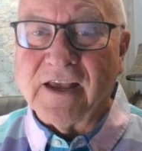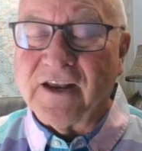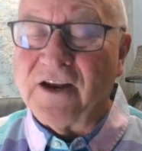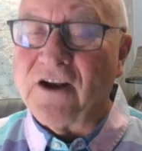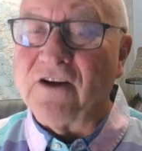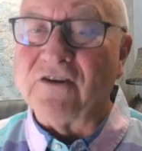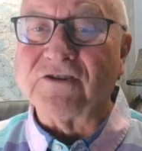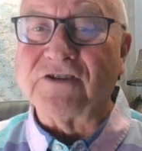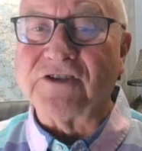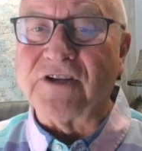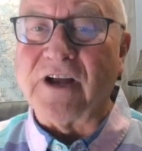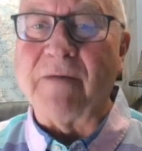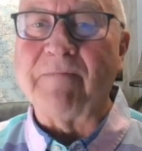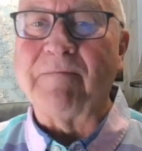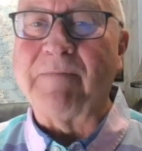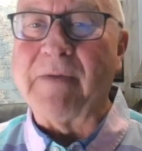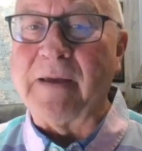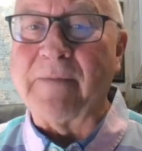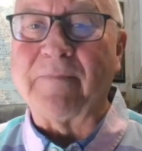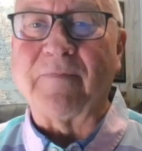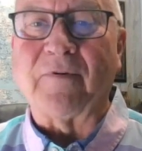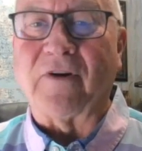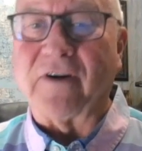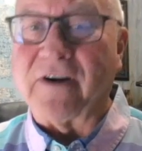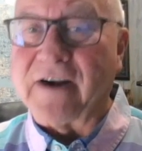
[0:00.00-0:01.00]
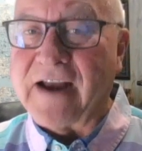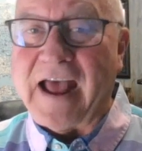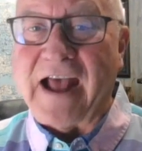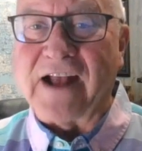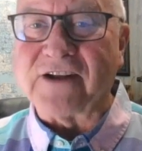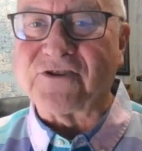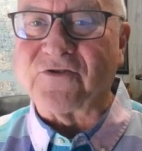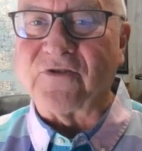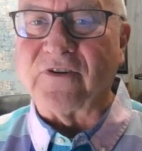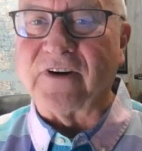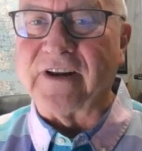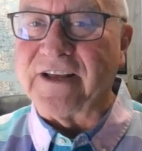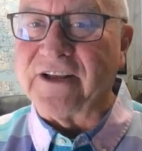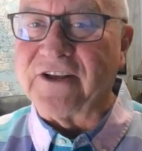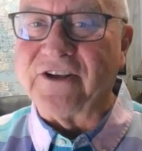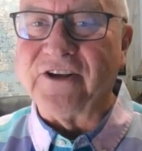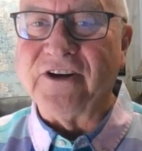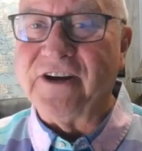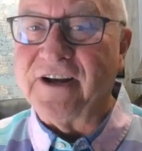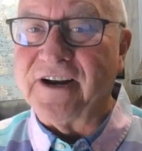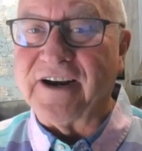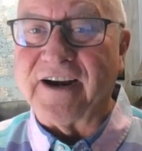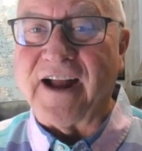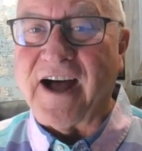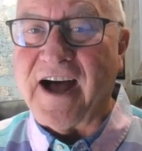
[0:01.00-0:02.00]
You know, some people are naturally
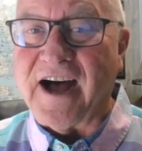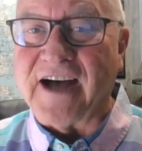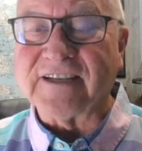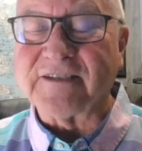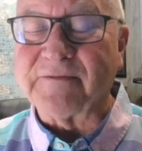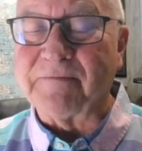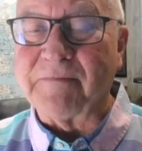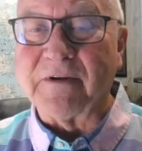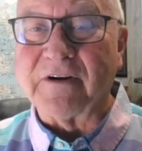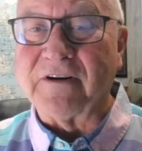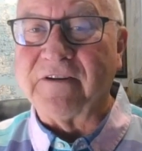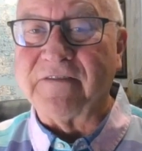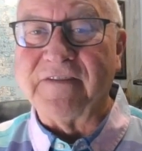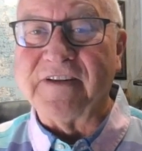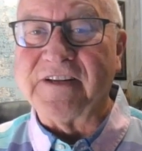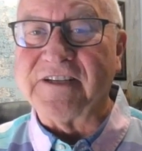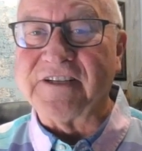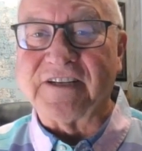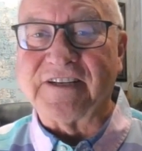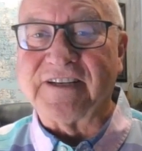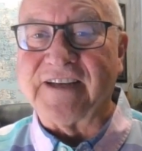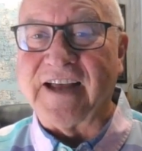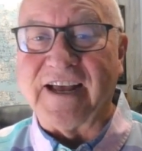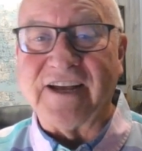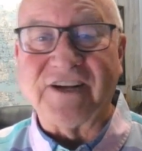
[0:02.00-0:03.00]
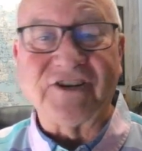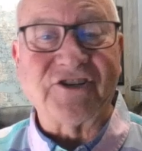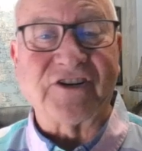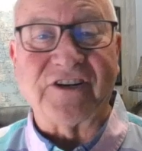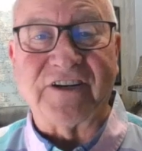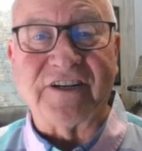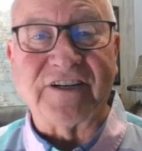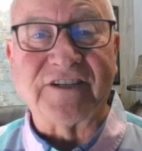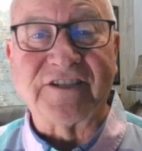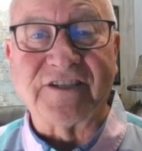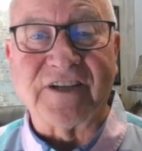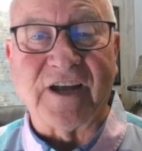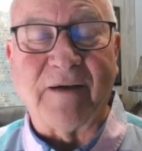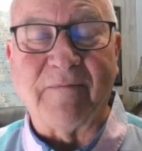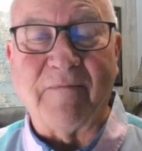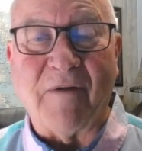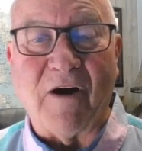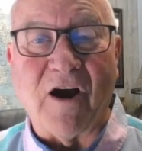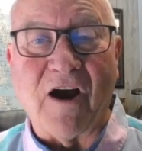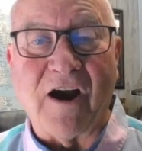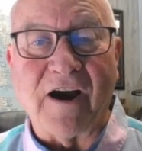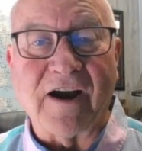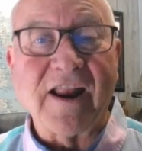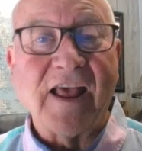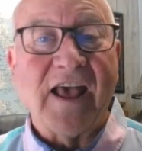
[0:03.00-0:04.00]
good at hospital visitation and some
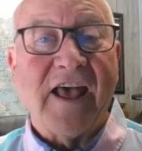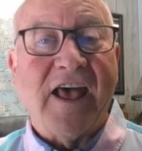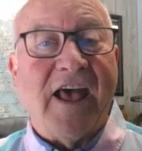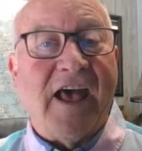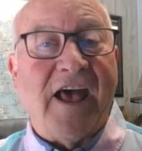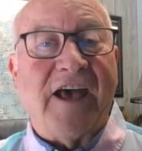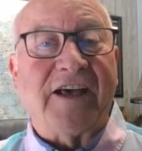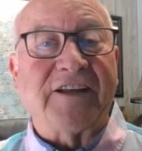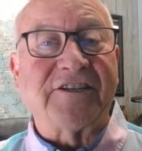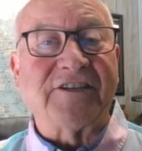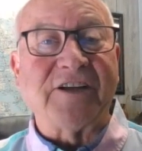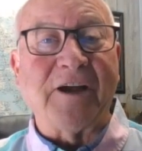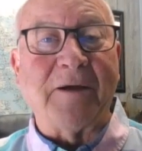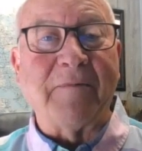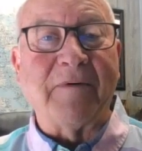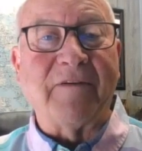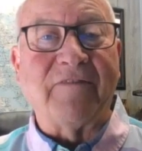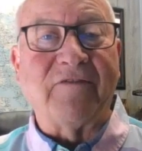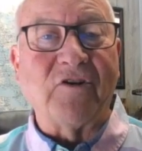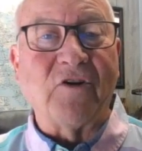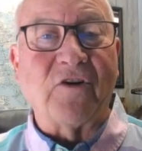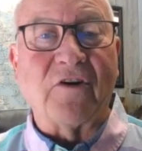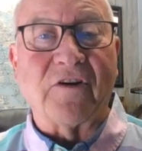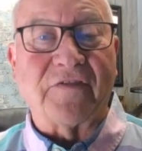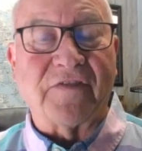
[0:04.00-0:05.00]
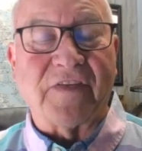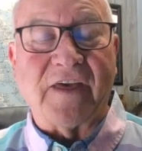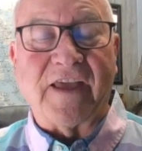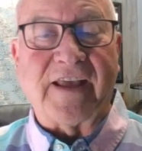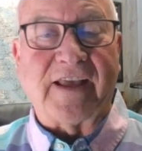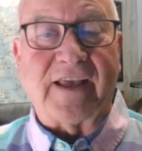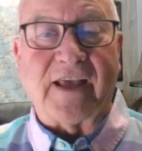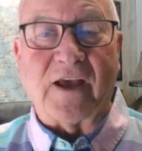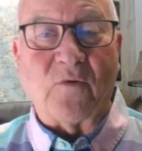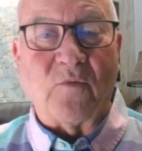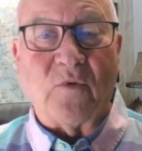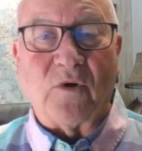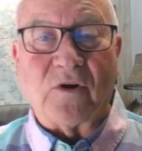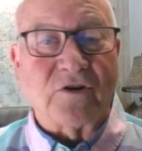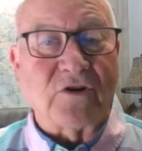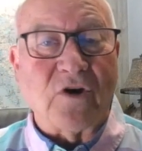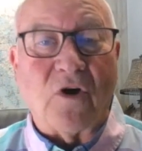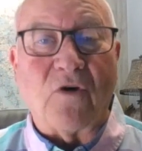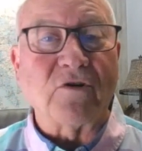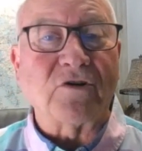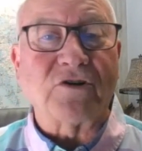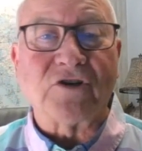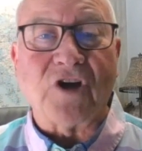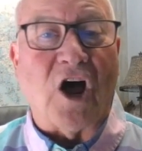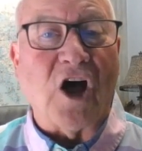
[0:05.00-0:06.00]
aren't. As some of you are thinking, well,
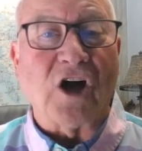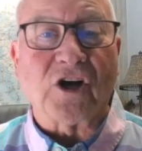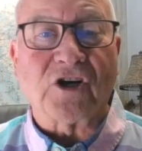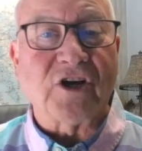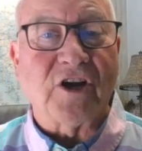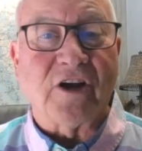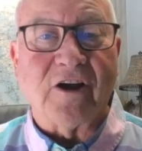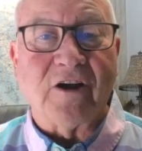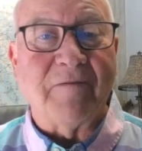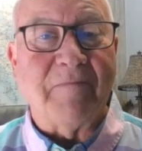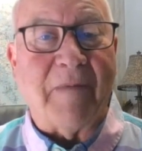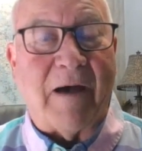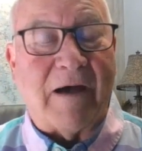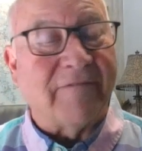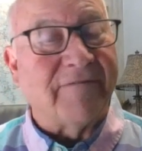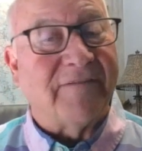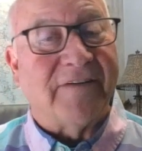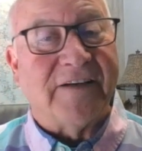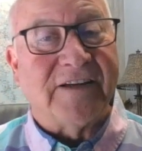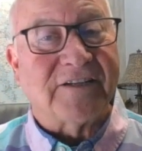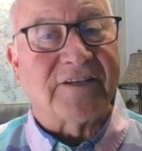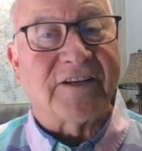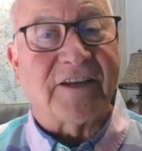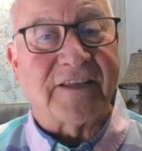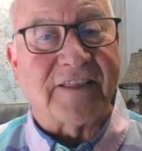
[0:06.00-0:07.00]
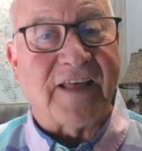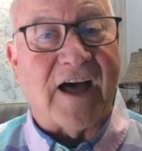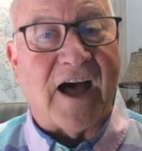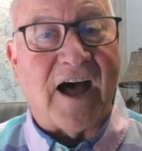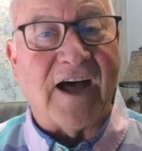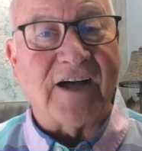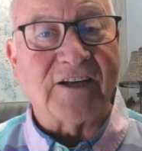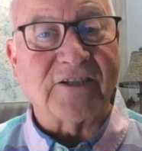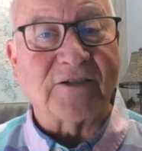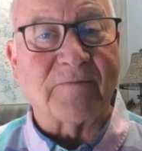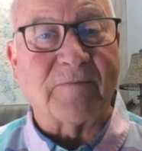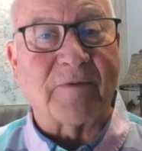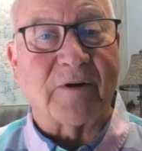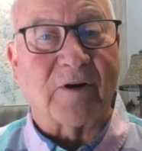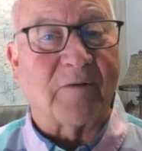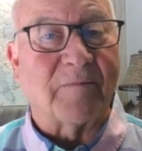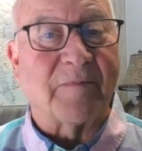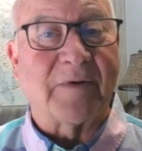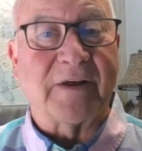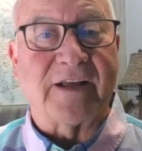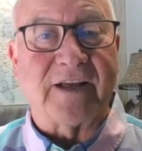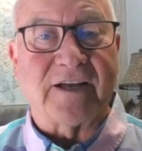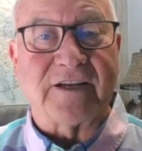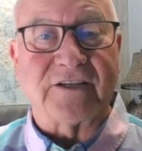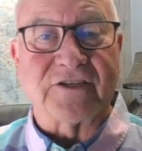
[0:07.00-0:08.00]
don't talk to him about visiting the hospital
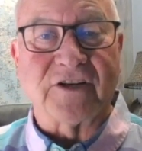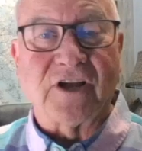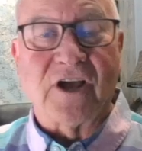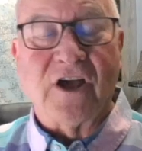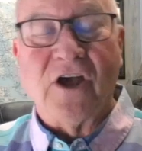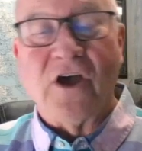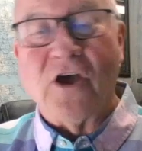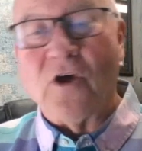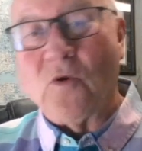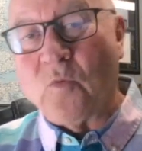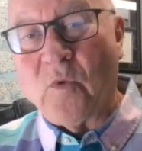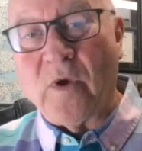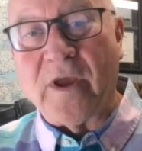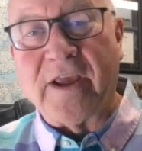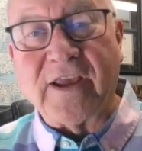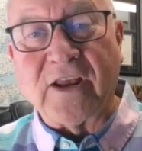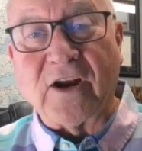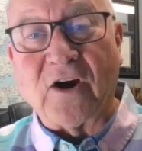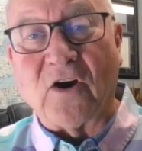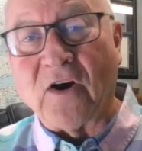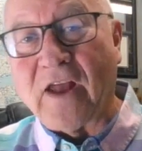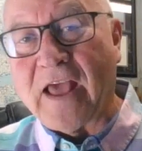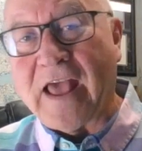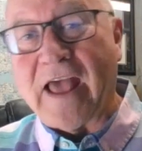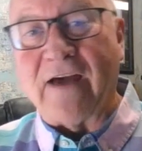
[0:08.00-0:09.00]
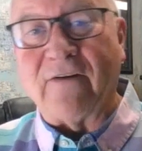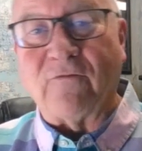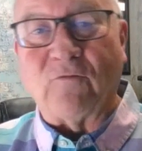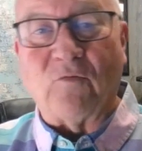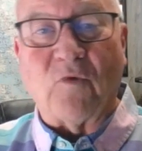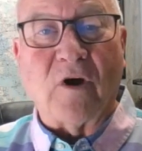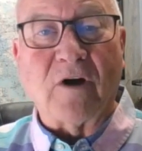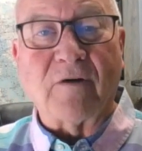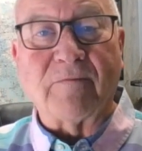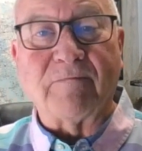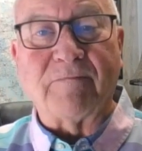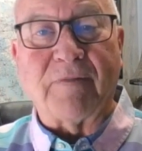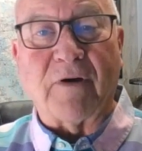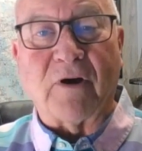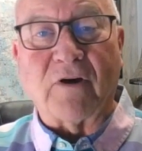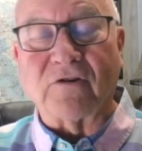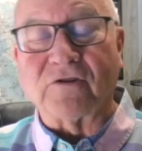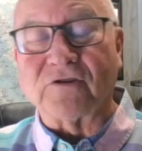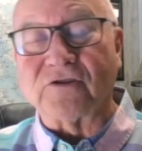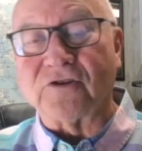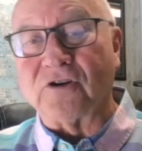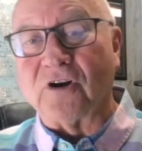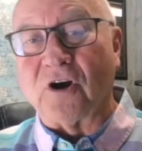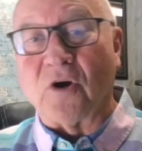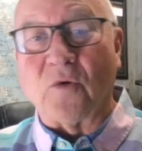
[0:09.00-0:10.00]
because we can only have one
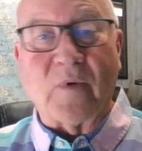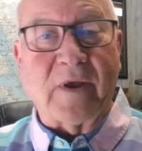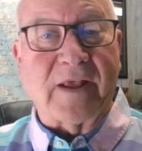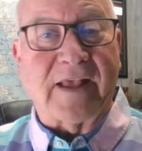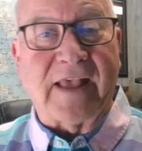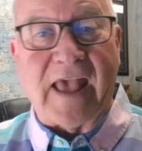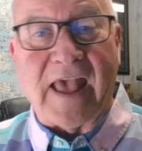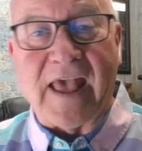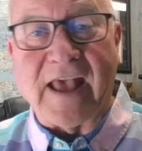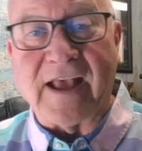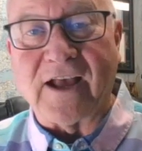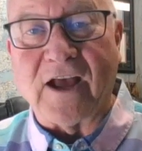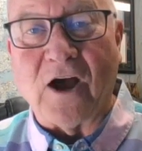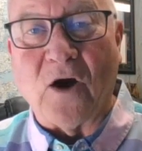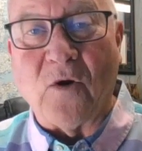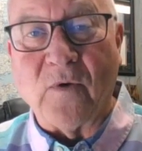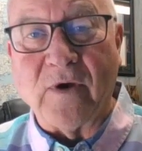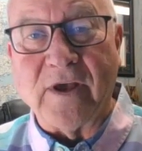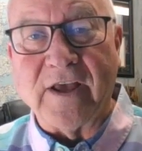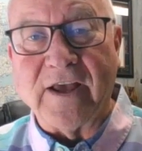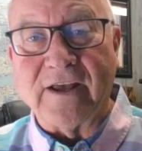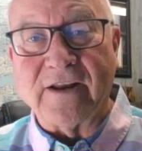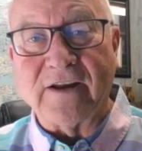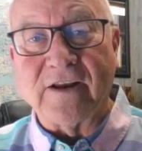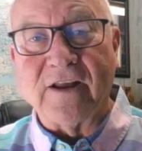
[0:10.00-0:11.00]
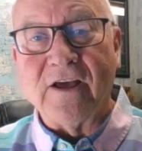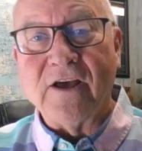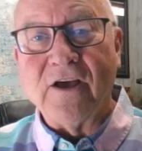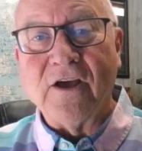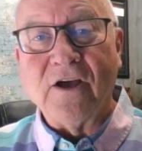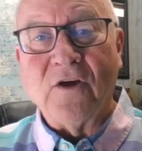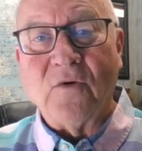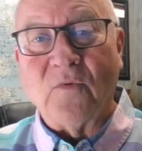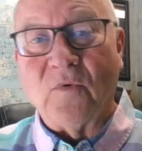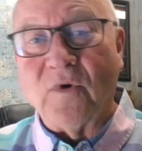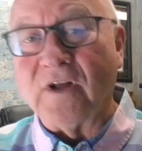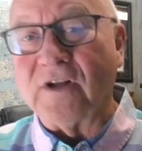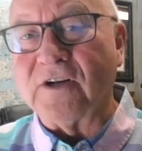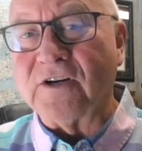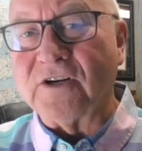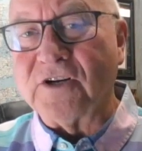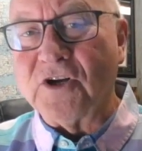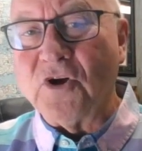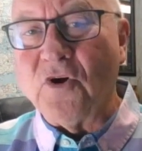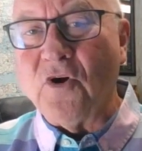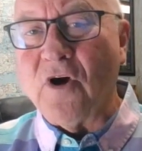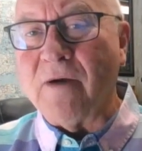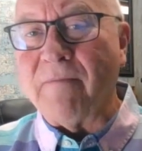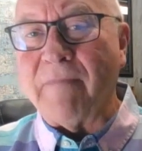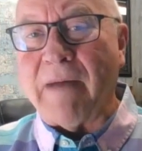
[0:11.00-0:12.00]
person or we can't go in. Well,
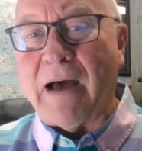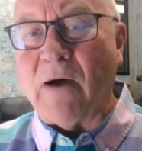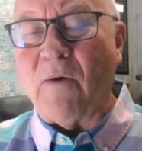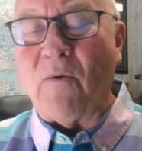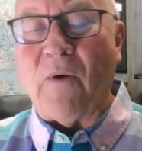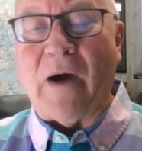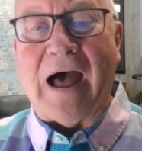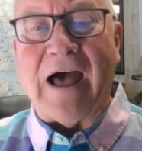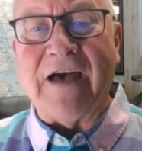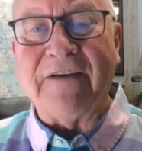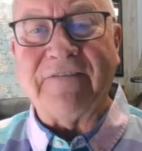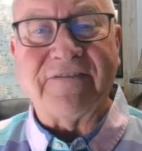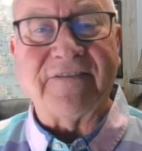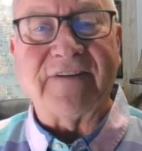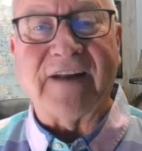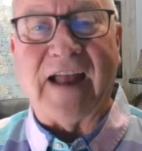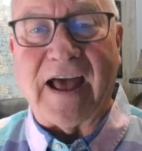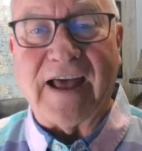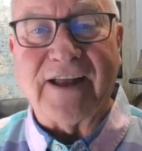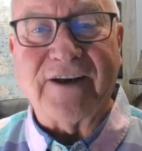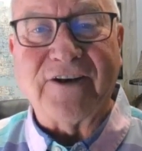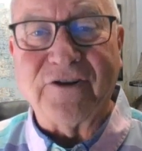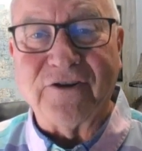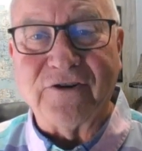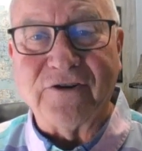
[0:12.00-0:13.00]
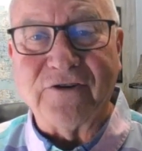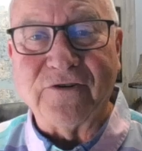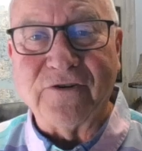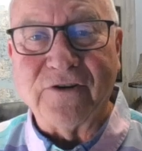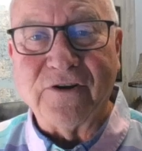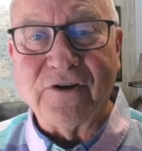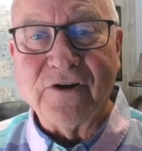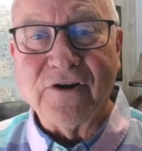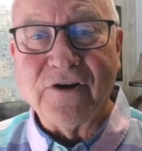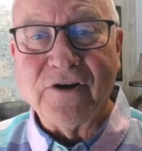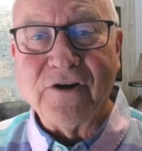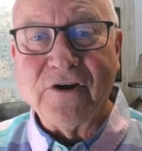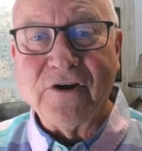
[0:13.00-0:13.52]
do what my wife and I do.